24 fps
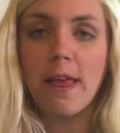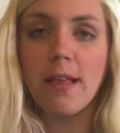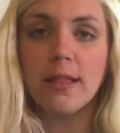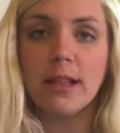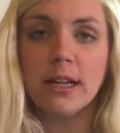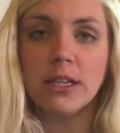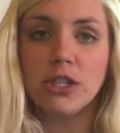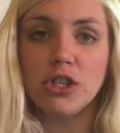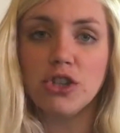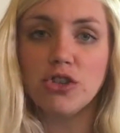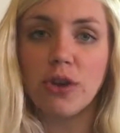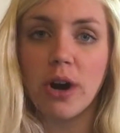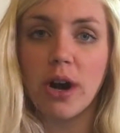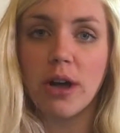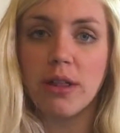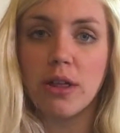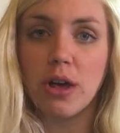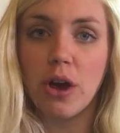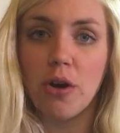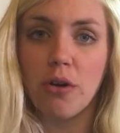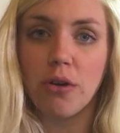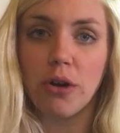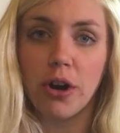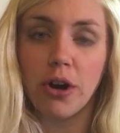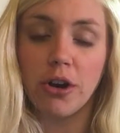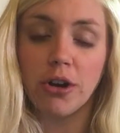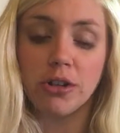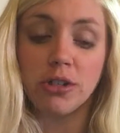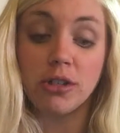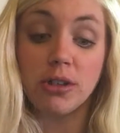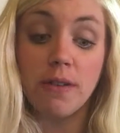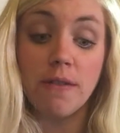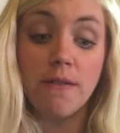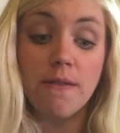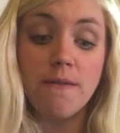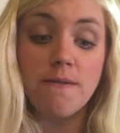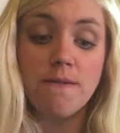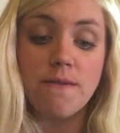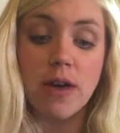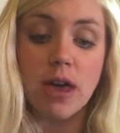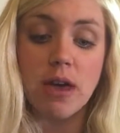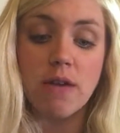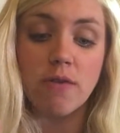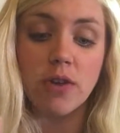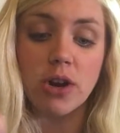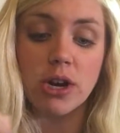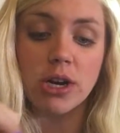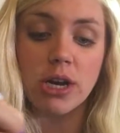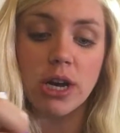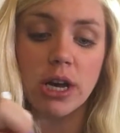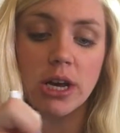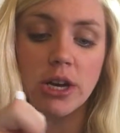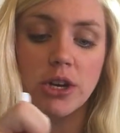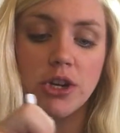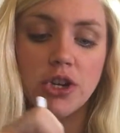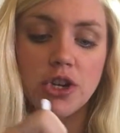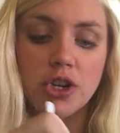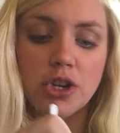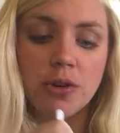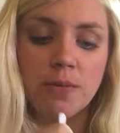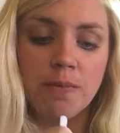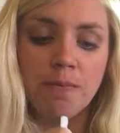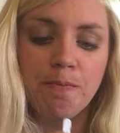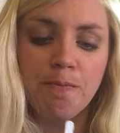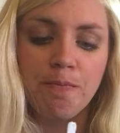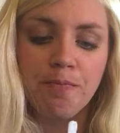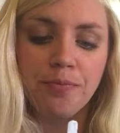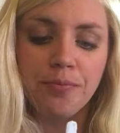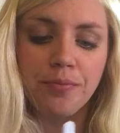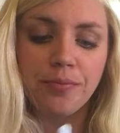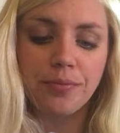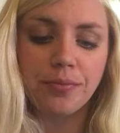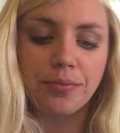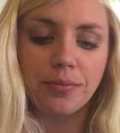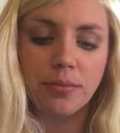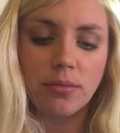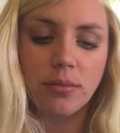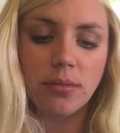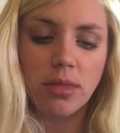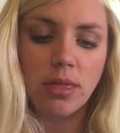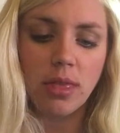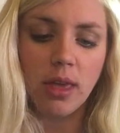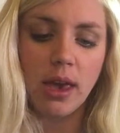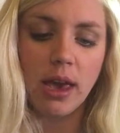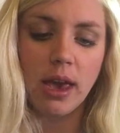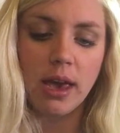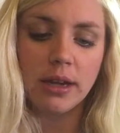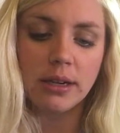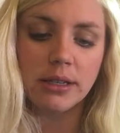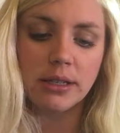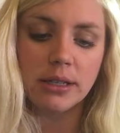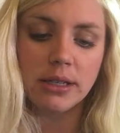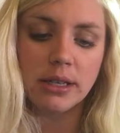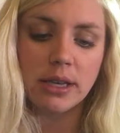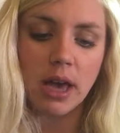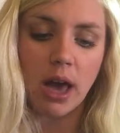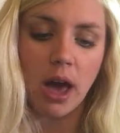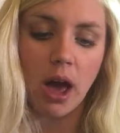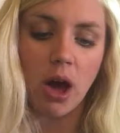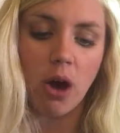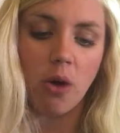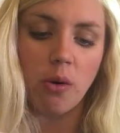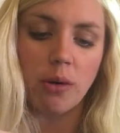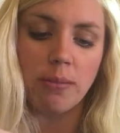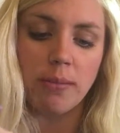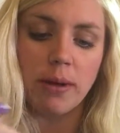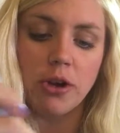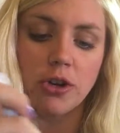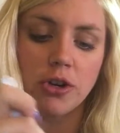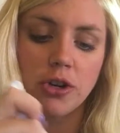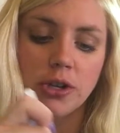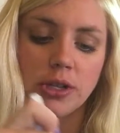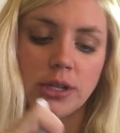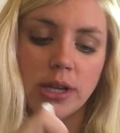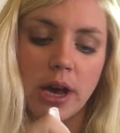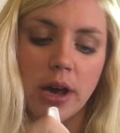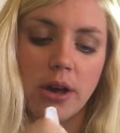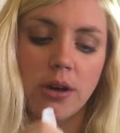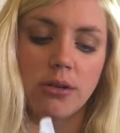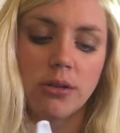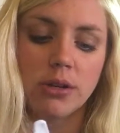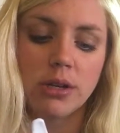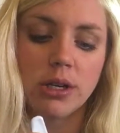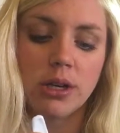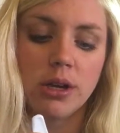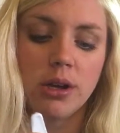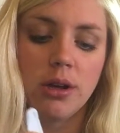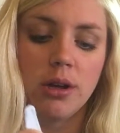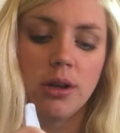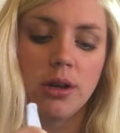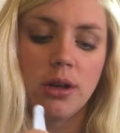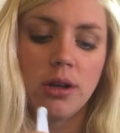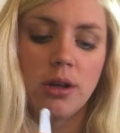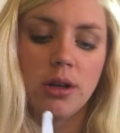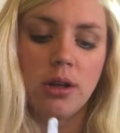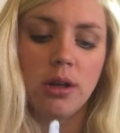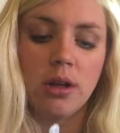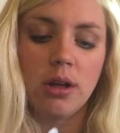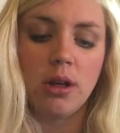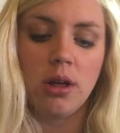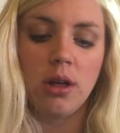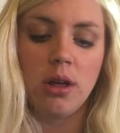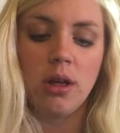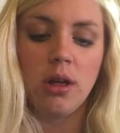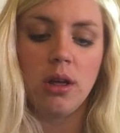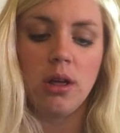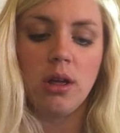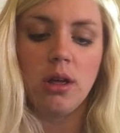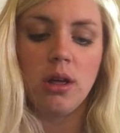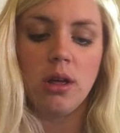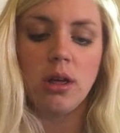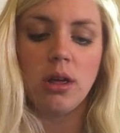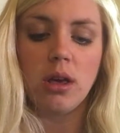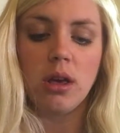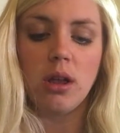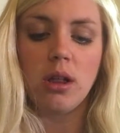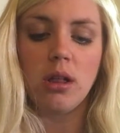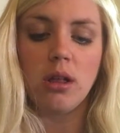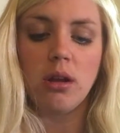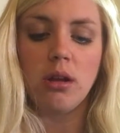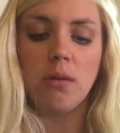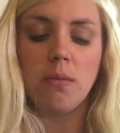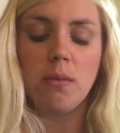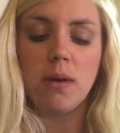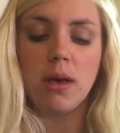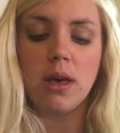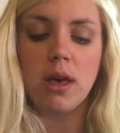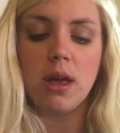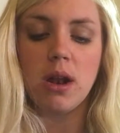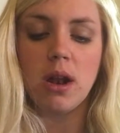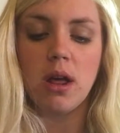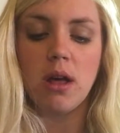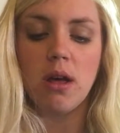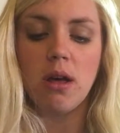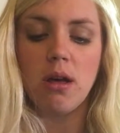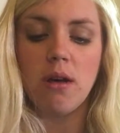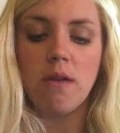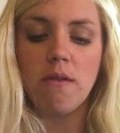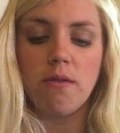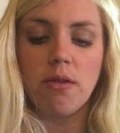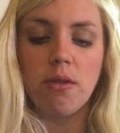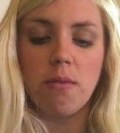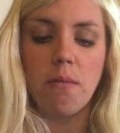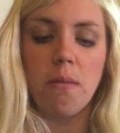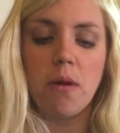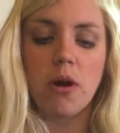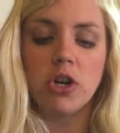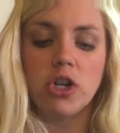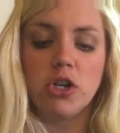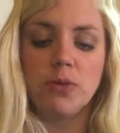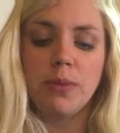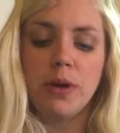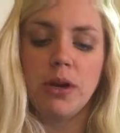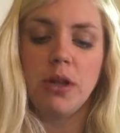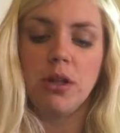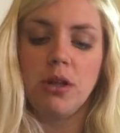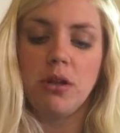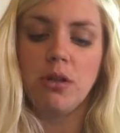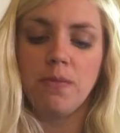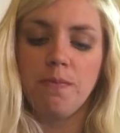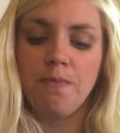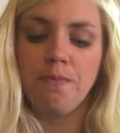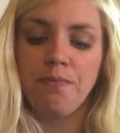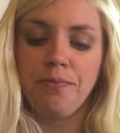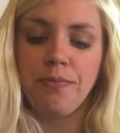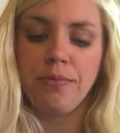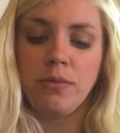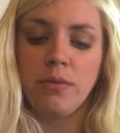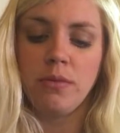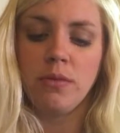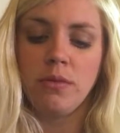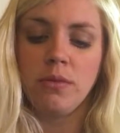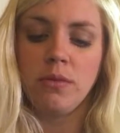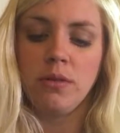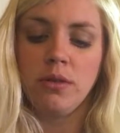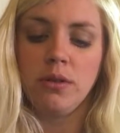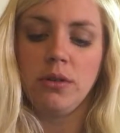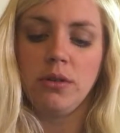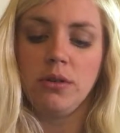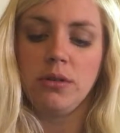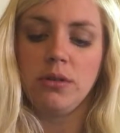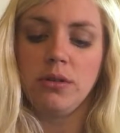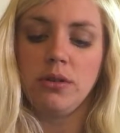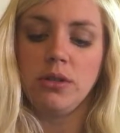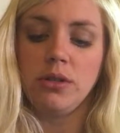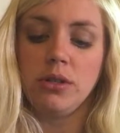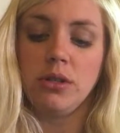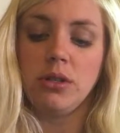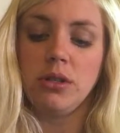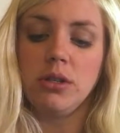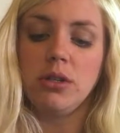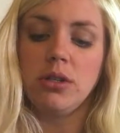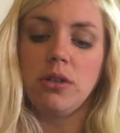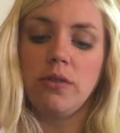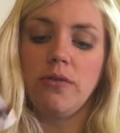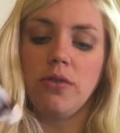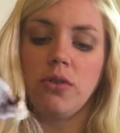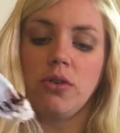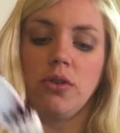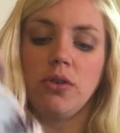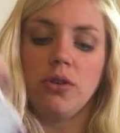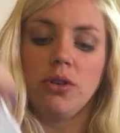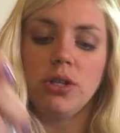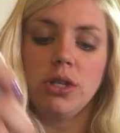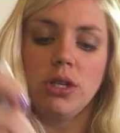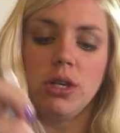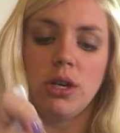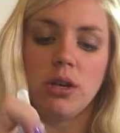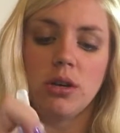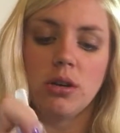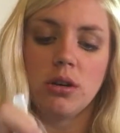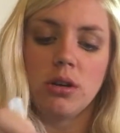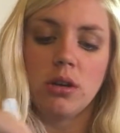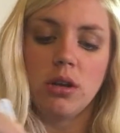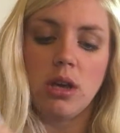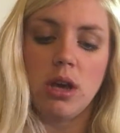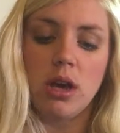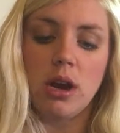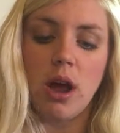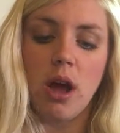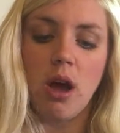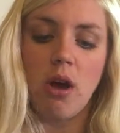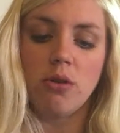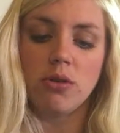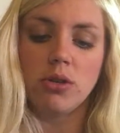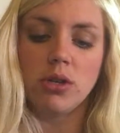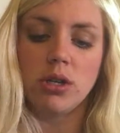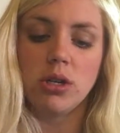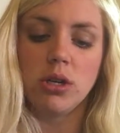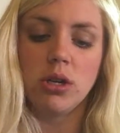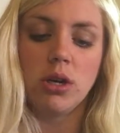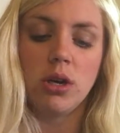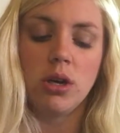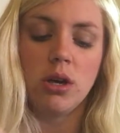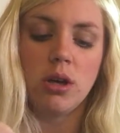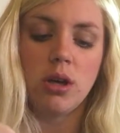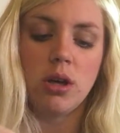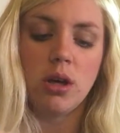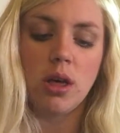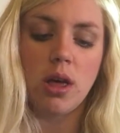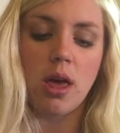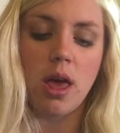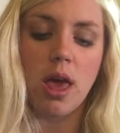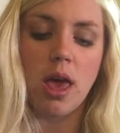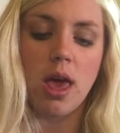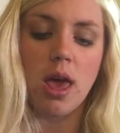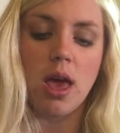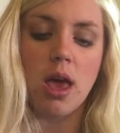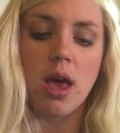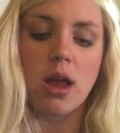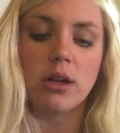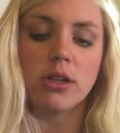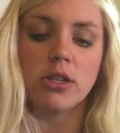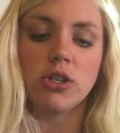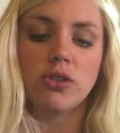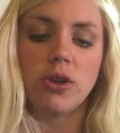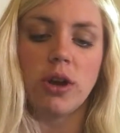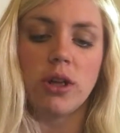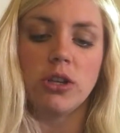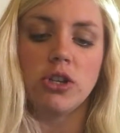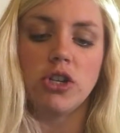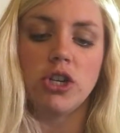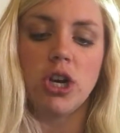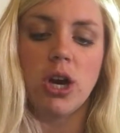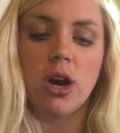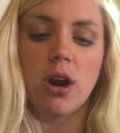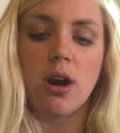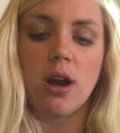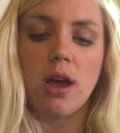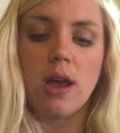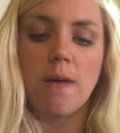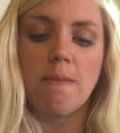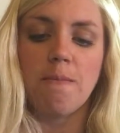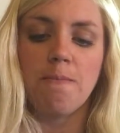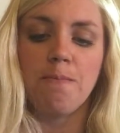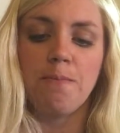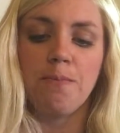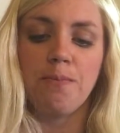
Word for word: let's try the owner's favorite dish and see how it measures out. Get a little bit of the marshmallow. It's a little difficult to get out. And let's try the cherry.